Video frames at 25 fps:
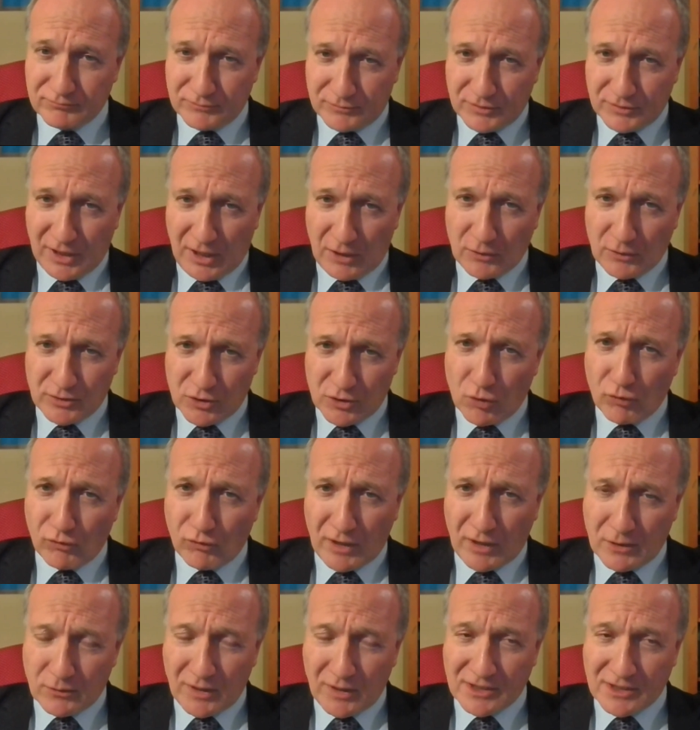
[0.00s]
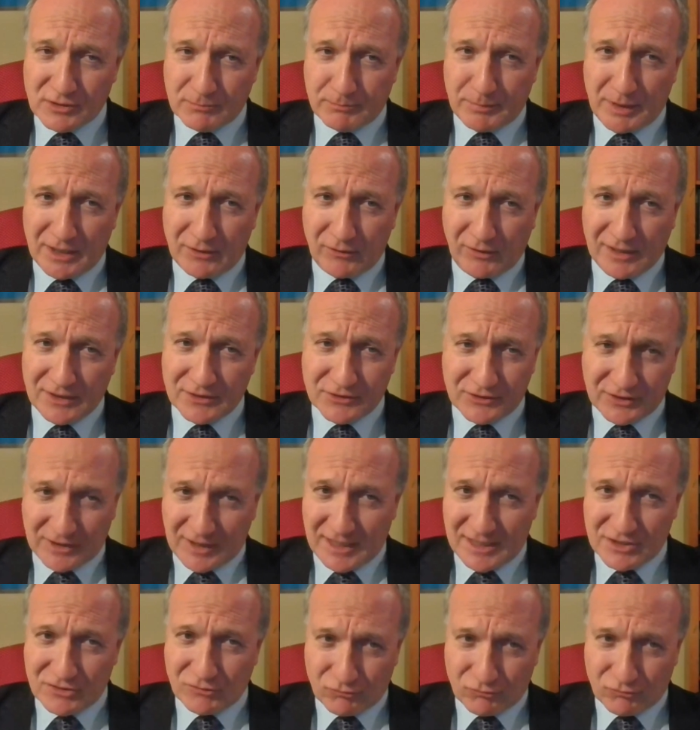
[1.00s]
your own experience
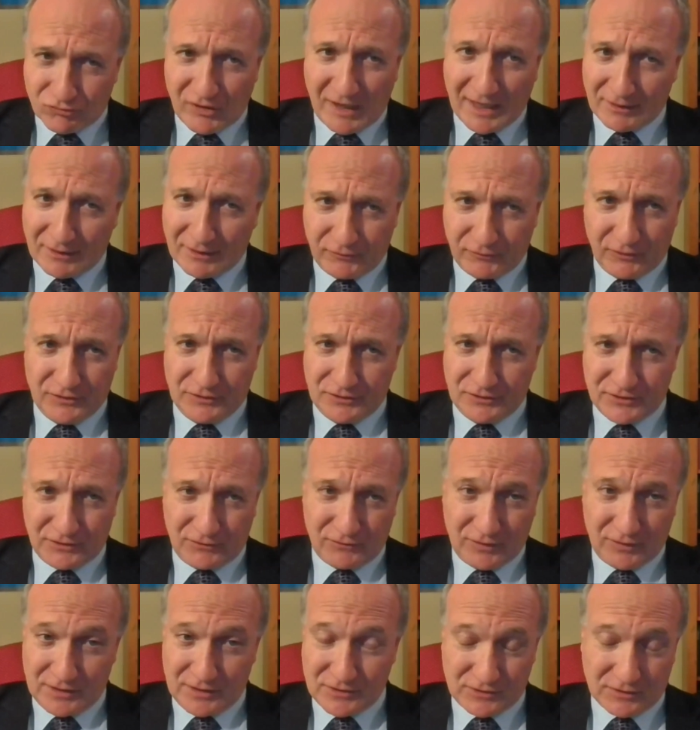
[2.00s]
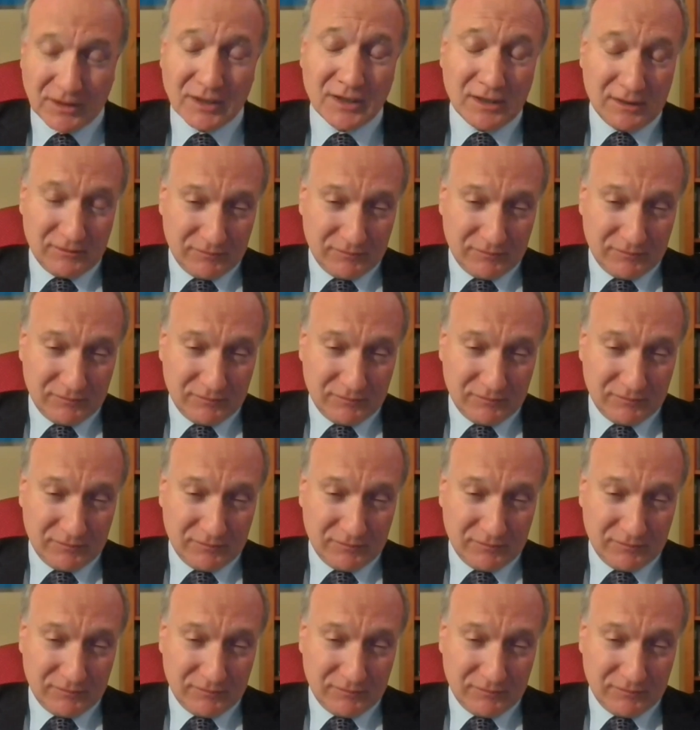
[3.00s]
is relevant to this.